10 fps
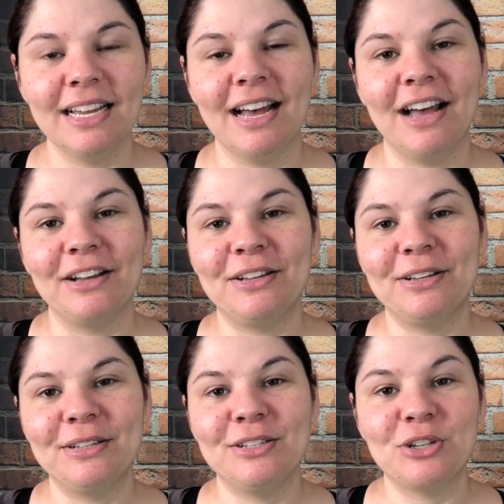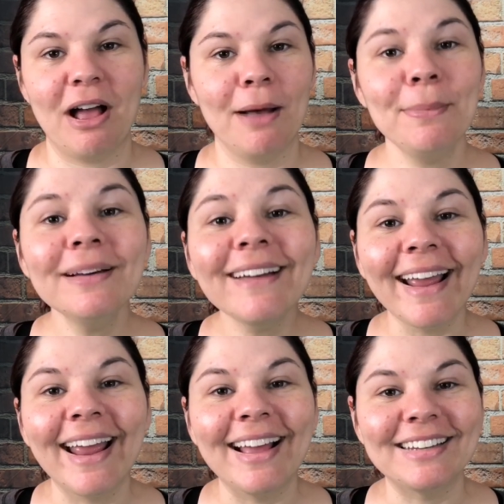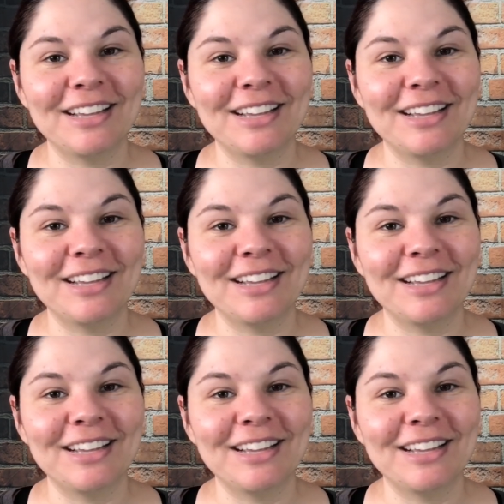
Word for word: Uh, good job and